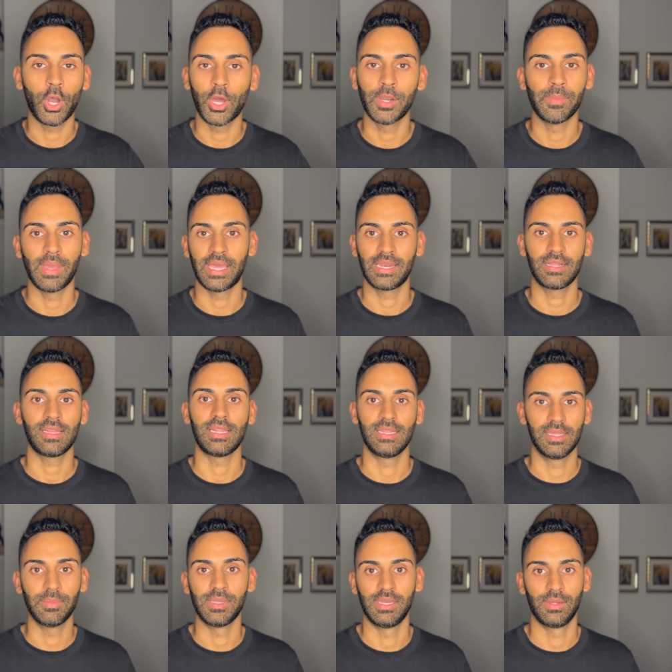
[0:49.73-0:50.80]
automatically
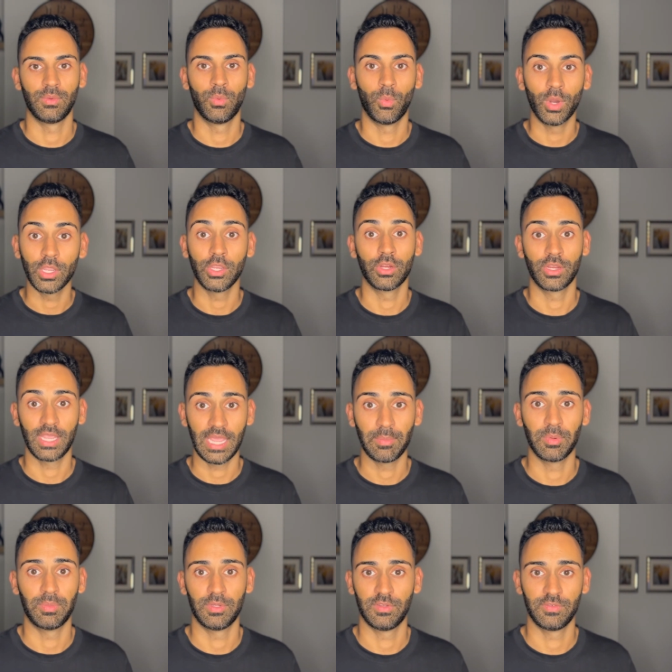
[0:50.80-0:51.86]
limiting what you're
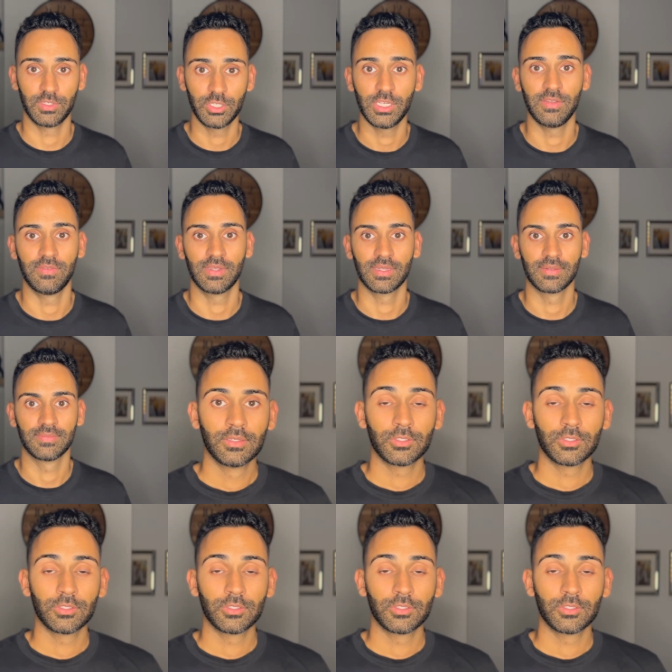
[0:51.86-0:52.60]
capable of achieving.